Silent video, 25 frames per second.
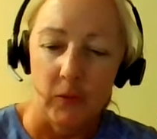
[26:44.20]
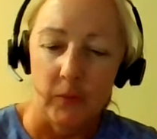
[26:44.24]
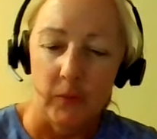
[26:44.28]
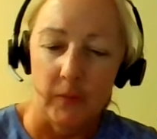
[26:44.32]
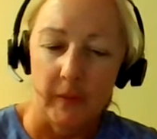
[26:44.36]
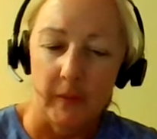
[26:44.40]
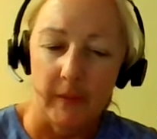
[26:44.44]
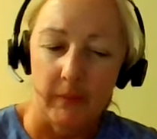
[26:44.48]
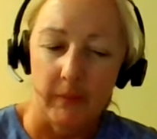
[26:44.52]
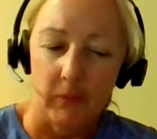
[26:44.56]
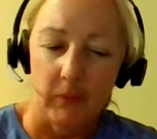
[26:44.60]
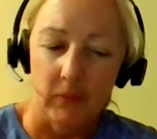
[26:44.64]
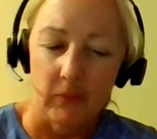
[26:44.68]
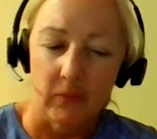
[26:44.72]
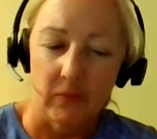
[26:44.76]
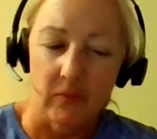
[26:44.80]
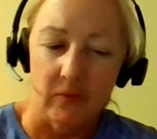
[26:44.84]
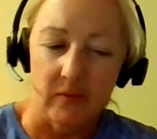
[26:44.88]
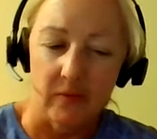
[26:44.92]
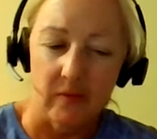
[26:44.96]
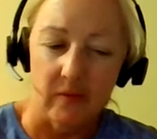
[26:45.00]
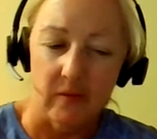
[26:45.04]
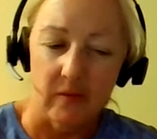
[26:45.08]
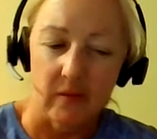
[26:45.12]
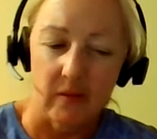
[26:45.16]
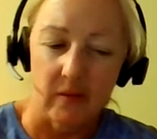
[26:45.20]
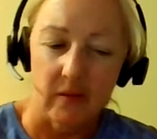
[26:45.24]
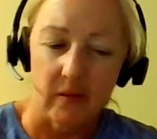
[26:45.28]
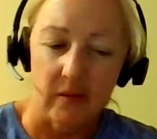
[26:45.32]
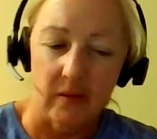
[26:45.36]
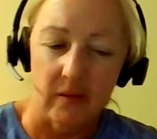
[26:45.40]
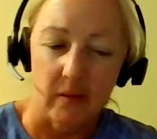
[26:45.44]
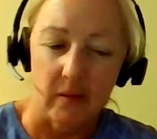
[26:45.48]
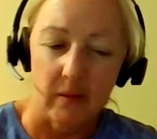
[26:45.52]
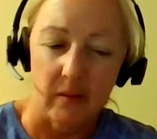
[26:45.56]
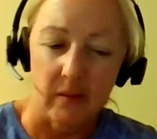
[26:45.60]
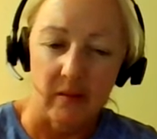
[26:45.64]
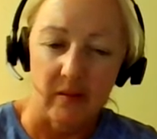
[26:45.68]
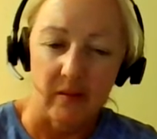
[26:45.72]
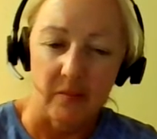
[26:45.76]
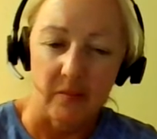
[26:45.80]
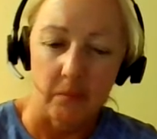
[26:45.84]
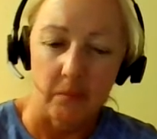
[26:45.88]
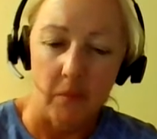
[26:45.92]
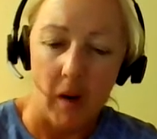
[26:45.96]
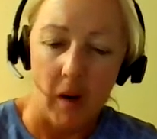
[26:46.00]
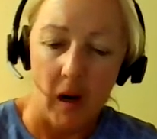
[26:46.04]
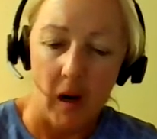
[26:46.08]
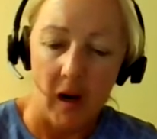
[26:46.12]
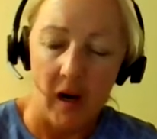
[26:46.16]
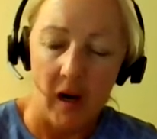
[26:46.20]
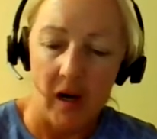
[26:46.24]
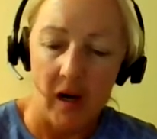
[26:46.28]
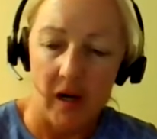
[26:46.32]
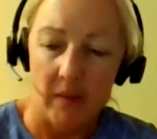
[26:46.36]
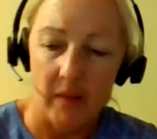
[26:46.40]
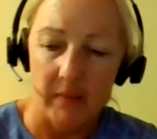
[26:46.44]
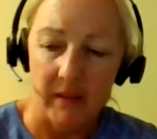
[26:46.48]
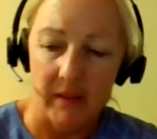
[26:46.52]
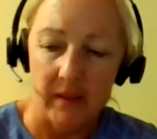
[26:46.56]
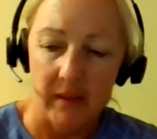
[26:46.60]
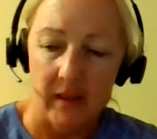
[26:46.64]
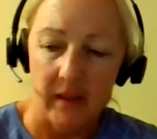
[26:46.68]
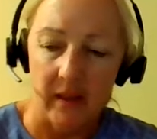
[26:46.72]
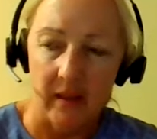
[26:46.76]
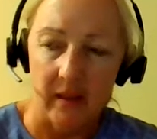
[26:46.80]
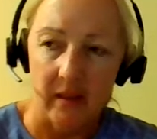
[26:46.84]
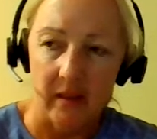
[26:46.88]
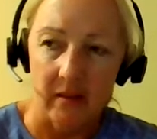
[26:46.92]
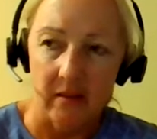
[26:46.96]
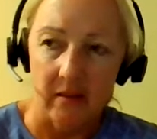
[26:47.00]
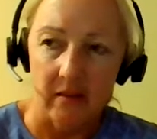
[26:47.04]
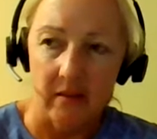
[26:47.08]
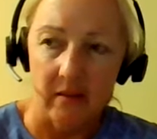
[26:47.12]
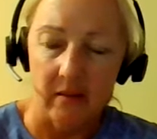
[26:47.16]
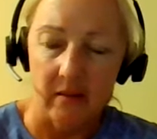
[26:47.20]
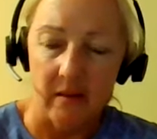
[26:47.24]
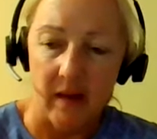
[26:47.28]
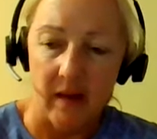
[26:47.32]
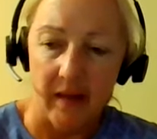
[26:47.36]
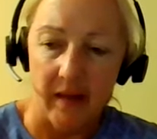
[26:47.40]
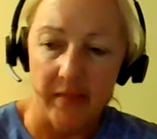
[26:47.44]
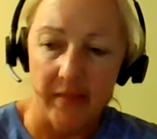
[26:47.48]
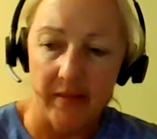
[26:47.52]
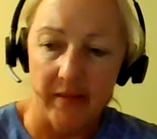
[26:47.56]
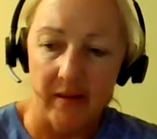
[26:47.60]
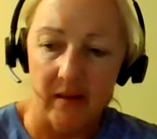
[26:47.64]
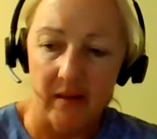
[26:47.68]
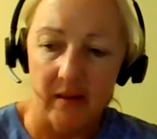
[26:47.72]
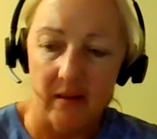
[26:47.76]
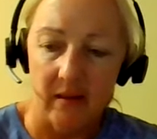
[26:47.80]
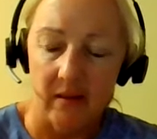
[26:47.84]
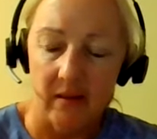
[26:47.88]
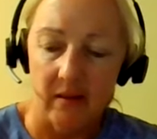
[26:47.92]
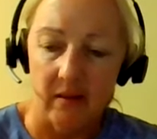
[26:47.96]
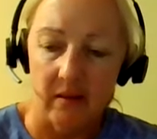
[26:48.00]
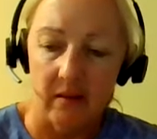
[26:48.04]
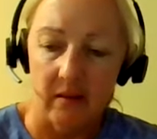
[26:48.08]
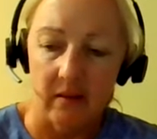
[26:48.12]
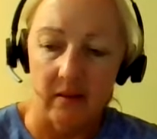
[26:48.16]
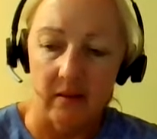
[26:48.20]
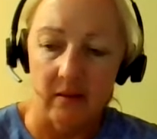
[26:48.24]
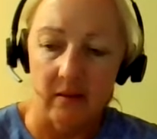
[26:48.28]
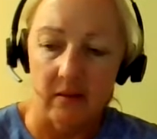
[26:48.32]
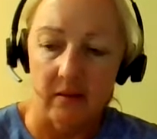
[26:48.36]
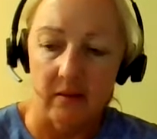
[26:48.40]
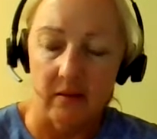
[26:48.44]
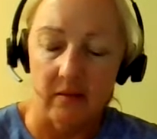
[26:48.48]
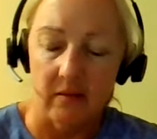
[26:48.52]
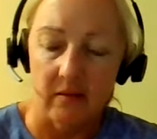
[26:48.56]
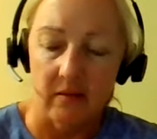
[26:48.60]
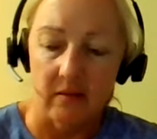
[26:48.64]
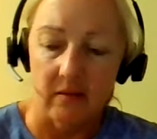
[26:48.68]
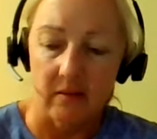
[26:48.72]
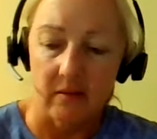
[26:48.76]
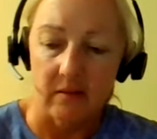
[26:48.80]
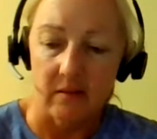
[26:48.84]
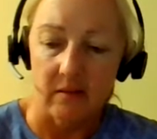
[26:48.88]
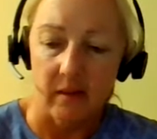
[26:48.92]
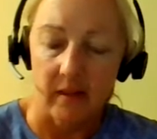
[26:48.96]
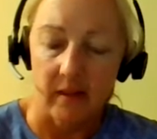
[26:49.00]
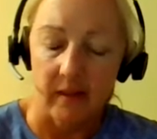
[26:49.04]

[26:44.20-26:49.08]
people just, this mob, and nothing is,